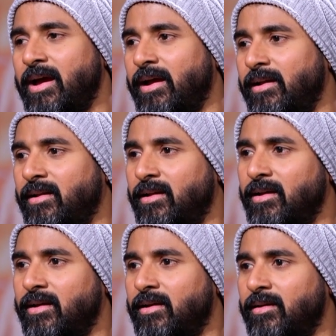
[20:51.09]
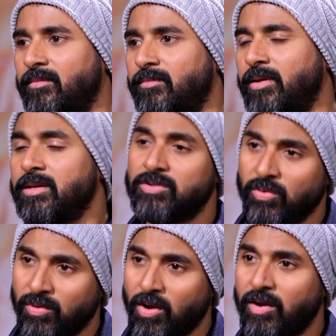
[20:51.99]
and he's
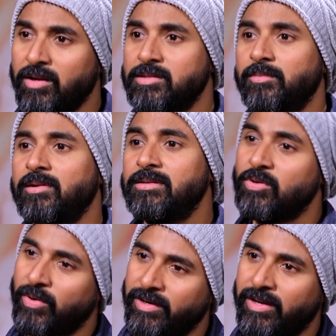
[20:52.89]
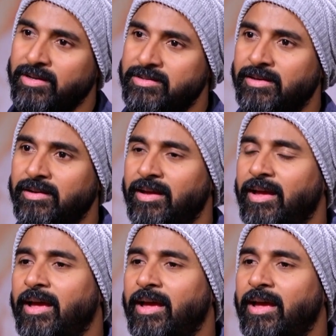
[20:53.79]
so knowledgeable, so intelligent.